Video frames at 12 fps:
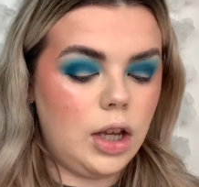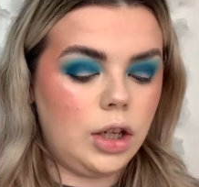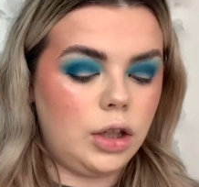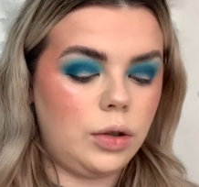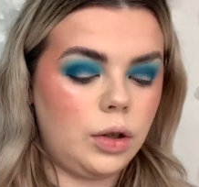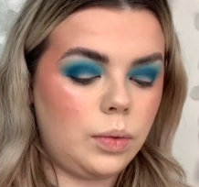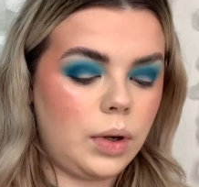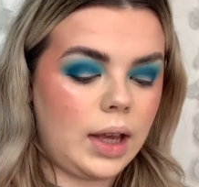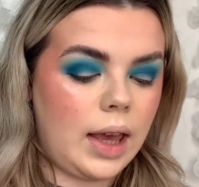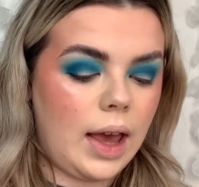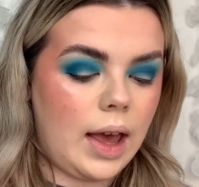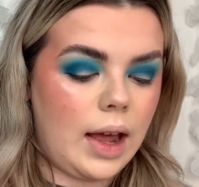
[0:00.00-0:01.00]
You just want to
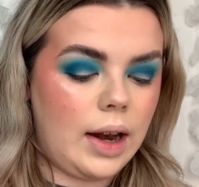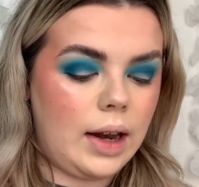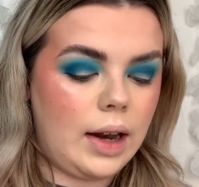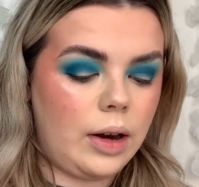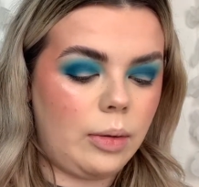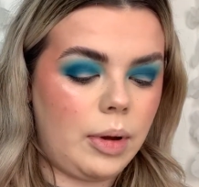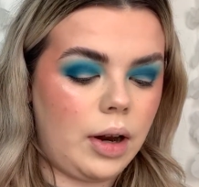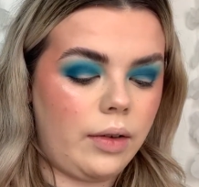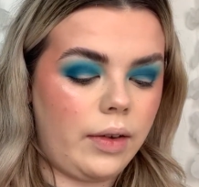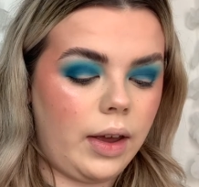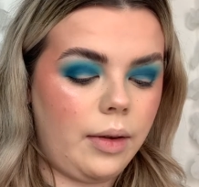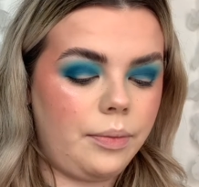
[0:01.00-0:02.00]
get a little bit of
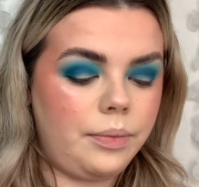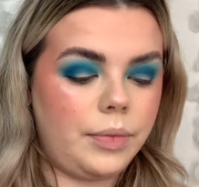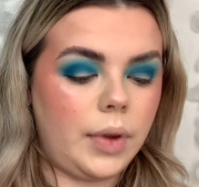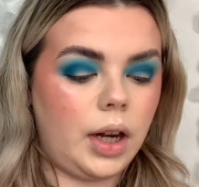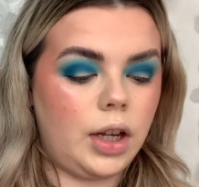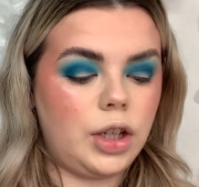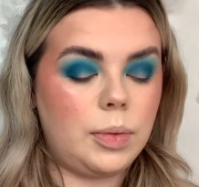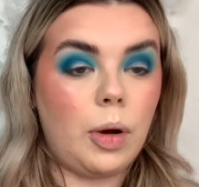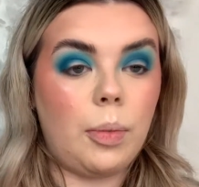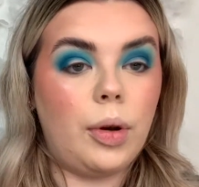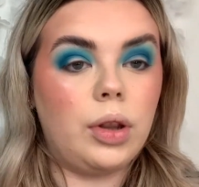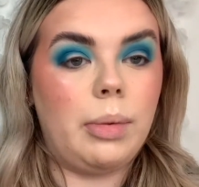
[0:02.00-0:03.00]
it, and I just pop
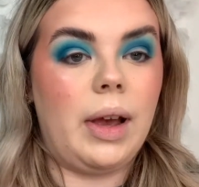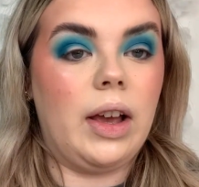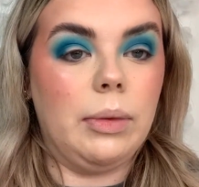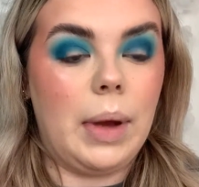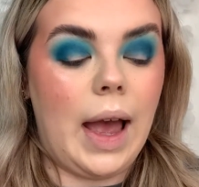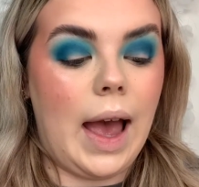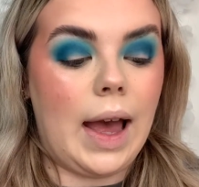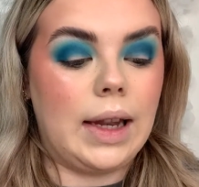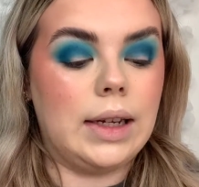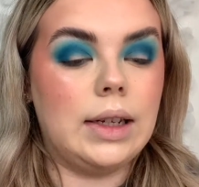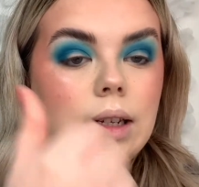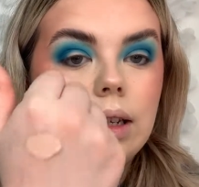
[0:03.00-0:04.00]
it on the back of my
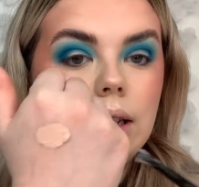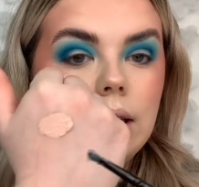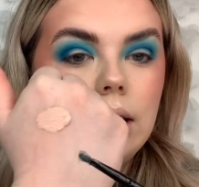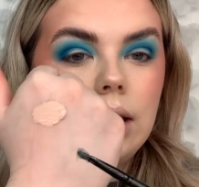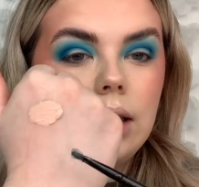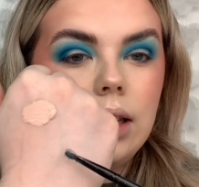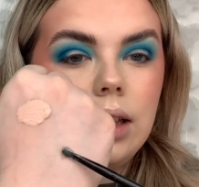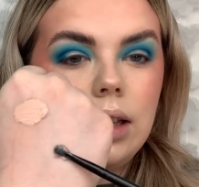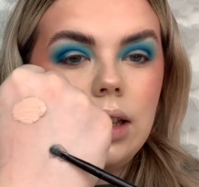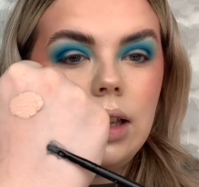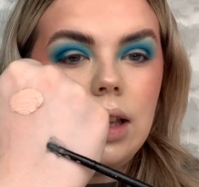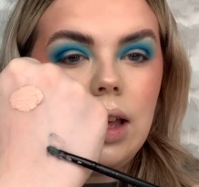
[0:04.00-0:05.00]
hand
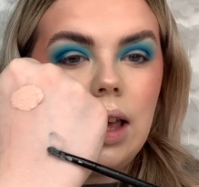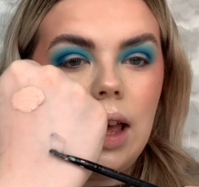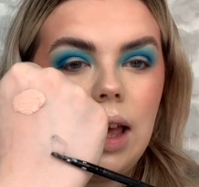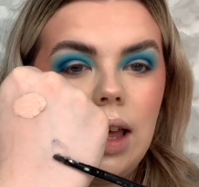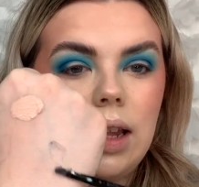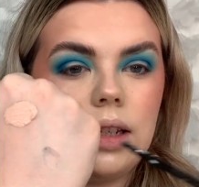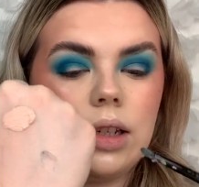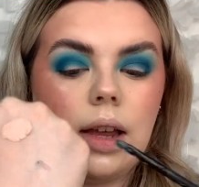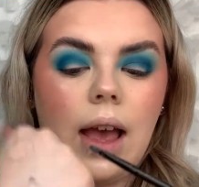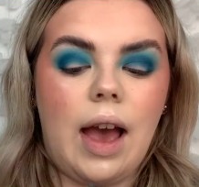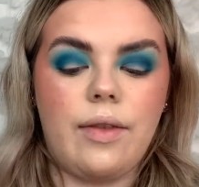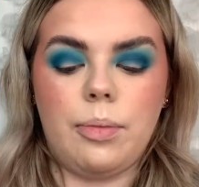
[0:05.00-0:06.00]
and
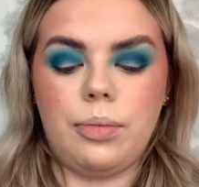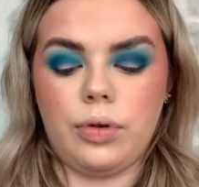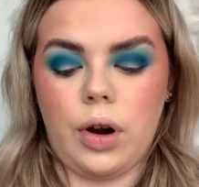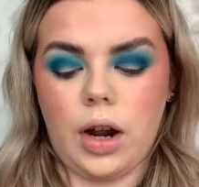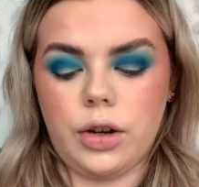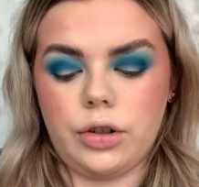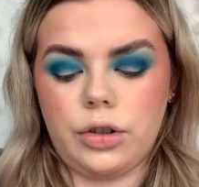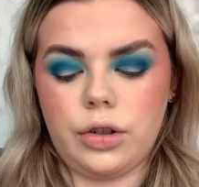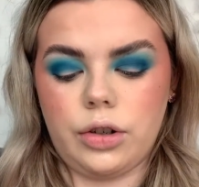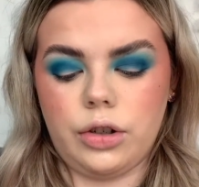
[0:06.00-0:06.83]
have a brush